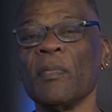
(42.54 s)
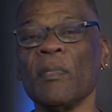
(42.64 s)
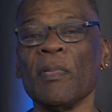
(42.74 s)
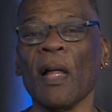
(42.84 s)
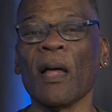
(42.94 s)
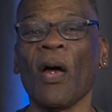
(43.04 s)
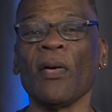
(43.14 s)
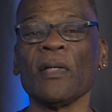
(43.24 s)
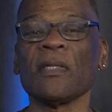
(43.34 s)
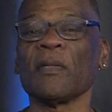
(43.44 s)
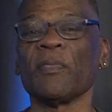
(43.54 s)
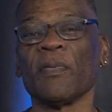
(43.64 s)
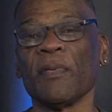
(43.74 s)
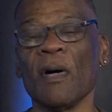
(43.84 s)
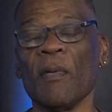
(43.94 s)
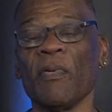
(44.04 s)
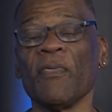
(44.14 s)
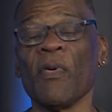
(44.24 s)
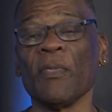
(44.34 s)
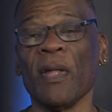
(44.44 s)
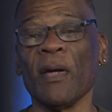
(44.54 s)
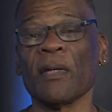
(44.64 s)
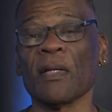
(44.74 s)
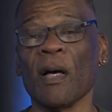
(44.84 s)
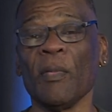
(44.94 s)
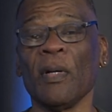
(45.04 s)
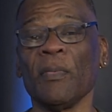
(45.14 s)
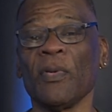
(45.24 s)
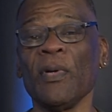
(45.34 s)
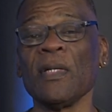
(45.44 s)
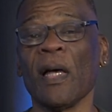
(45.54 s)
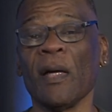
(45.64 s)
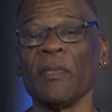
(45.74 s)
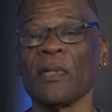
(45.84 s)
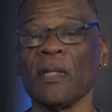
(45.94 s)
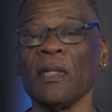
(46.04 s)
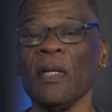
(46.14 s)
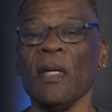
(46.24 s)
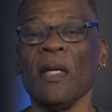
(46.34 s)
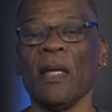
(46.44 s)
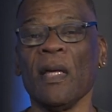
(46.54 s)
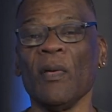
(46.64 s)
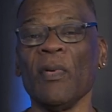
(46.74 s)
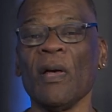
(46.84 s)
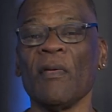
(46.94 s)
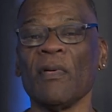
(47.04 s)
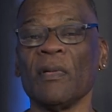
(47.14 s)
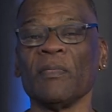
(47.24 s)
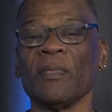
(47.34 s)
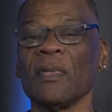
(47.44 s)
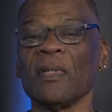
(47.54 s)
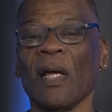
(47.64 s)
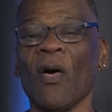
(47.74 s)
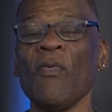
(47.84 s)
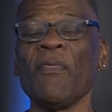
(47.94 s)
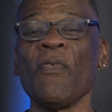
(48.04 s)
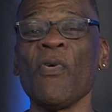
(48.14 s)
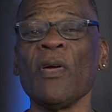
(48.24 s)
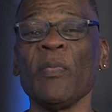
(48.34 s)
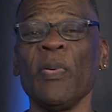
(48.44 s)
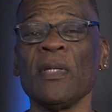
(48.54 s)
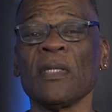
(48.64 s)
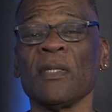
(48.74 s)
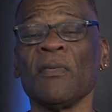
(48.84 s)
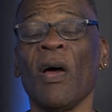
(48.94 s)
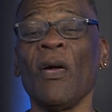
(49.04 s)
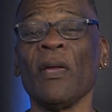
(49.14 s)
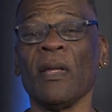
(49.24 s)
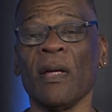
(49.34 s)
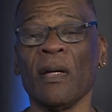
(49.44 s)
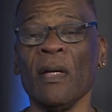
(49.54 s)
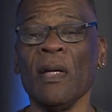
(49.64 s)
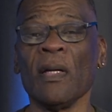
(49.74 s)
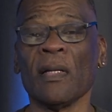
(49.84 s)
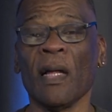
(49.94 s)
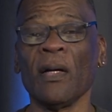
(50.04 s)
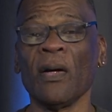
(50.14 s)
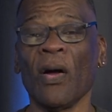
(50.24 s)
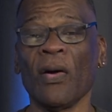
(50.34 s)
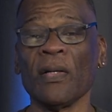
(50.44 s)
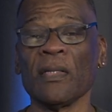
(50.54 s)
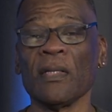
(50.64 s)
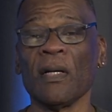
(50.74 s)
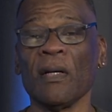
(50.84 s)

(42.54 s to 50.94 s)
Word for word: black artists perform there, coming up 3 times. And we have like over 400 pieces of art in there. A lot of the artists,